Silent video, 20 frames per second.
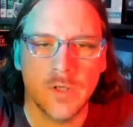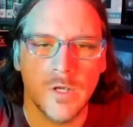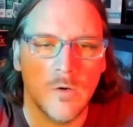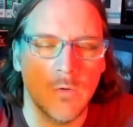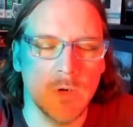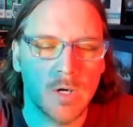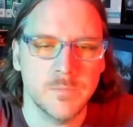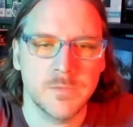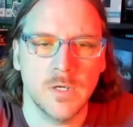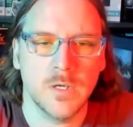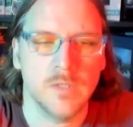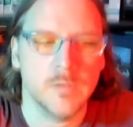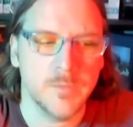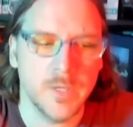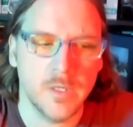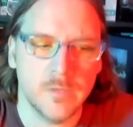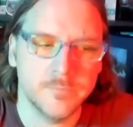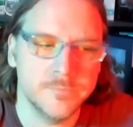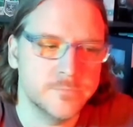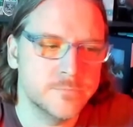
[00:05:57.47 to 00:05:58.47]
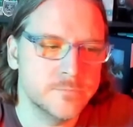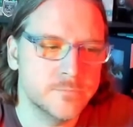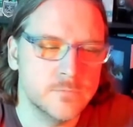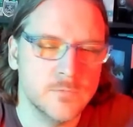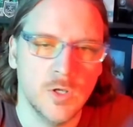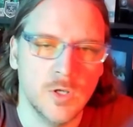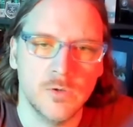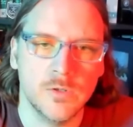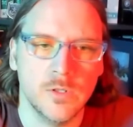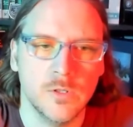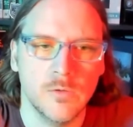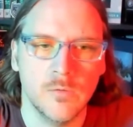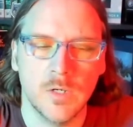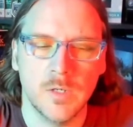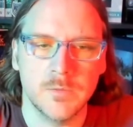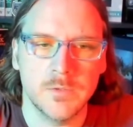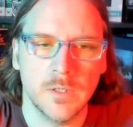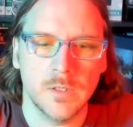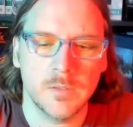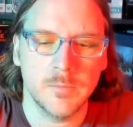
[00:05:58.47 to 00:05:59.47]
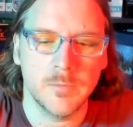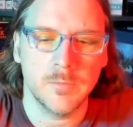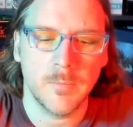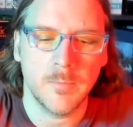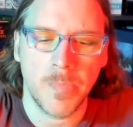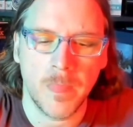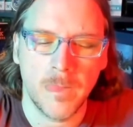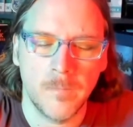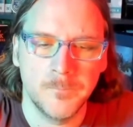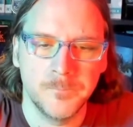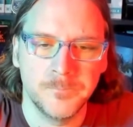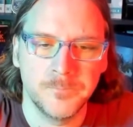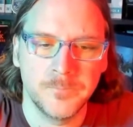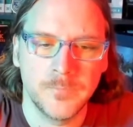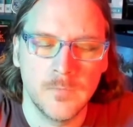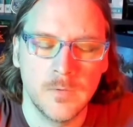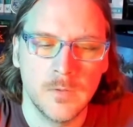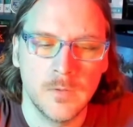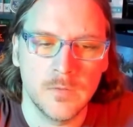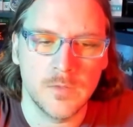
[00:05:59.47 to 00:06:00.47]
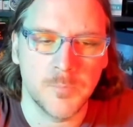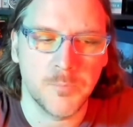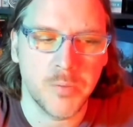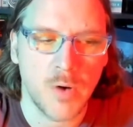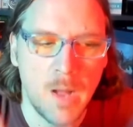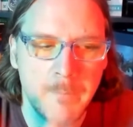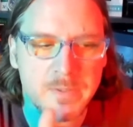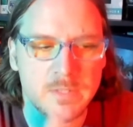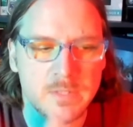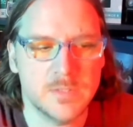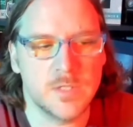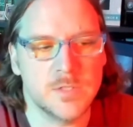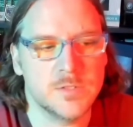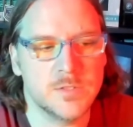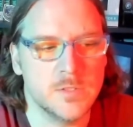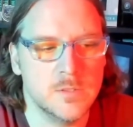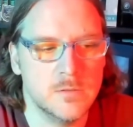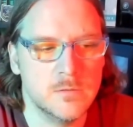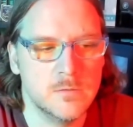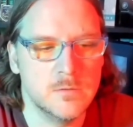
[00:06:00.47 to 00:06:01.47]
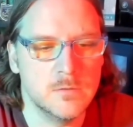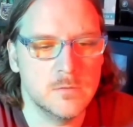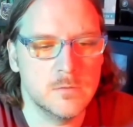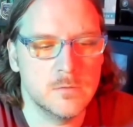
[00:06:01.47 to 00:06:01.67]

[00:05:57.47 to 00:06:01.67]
know what I'm talking about. No clue what I'm talking about. The proposition